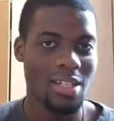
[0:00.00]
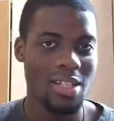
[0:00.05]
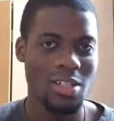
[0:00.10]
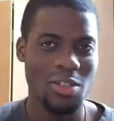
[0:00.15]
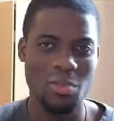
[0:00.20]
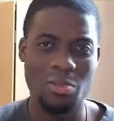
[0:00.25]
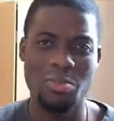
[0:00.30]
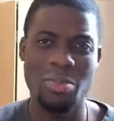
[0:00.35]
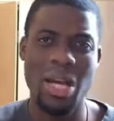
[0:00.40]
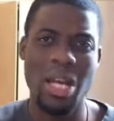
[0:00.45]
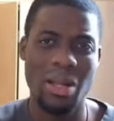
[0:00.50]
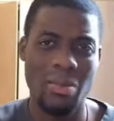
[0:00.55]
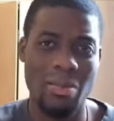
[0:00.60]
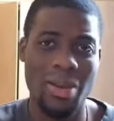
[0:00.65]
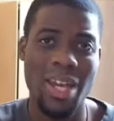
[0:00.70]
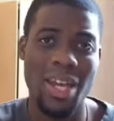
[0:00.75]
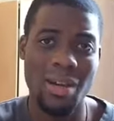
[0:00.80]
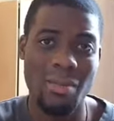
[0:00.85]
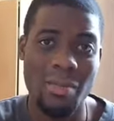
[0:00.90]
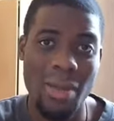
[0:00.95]
You better
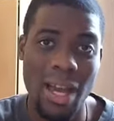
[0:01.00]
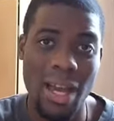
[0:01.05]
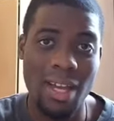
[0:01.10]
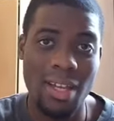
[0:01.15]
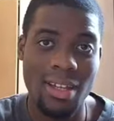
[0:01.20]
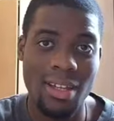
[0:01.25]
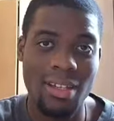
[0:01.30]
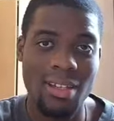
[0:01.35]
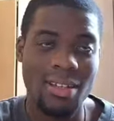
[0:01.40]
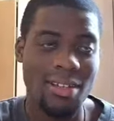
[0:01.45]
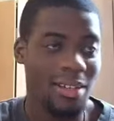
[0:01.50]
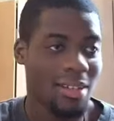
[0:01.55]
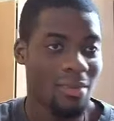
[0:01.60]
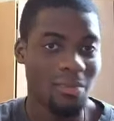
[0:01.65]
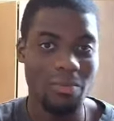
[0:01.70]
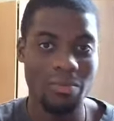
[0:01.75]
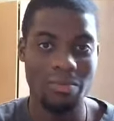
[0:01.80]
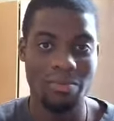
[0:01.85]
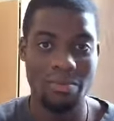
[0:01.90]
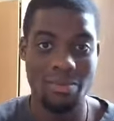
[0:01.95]
pay her back.
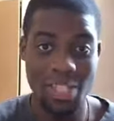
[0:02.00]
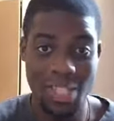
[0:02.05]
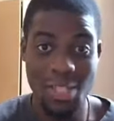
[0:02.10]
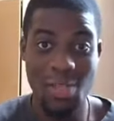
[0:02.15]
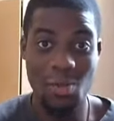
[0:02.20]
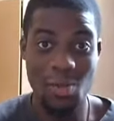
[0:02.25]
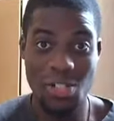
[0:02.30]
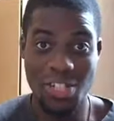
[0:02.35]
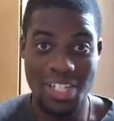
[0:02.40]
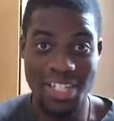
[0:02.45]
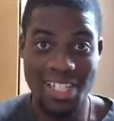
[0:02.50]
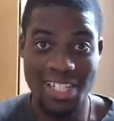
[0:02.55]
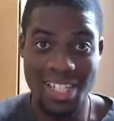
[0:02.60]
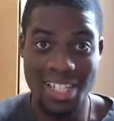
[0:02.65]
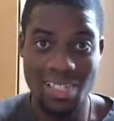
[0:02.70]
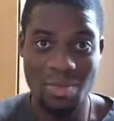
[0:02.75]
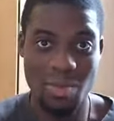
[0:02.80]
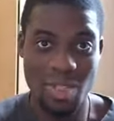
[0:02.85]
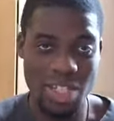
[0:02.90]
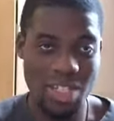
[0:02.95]
This is what she
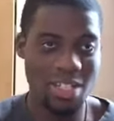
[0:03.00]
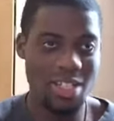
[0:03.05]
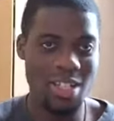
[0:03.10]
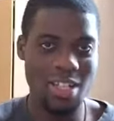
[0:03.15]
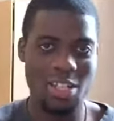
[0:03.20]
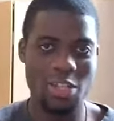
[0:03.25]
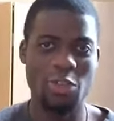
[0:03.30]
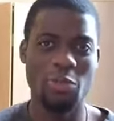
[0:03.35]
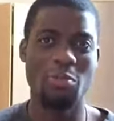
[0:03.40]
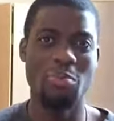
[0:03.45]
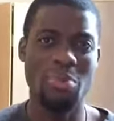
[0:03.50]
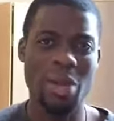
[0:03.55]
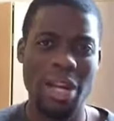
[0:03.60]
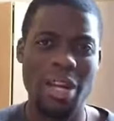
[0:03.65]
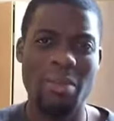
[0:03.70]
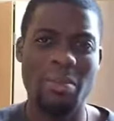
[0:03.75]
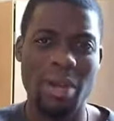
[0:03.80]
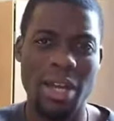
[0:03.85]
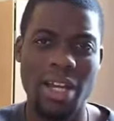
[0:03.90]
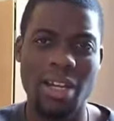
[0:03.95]
said to me. She said, you
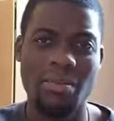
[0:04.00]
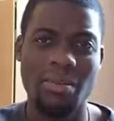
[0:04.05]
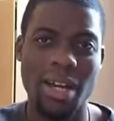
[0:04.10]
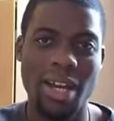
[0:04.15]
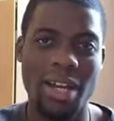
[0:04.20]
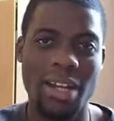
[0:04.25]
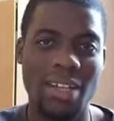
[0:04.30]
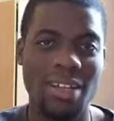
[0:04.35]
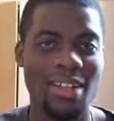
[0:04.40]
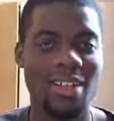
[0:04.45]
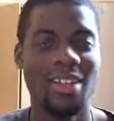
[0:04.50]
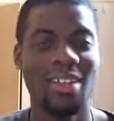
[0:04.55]
better pay her back.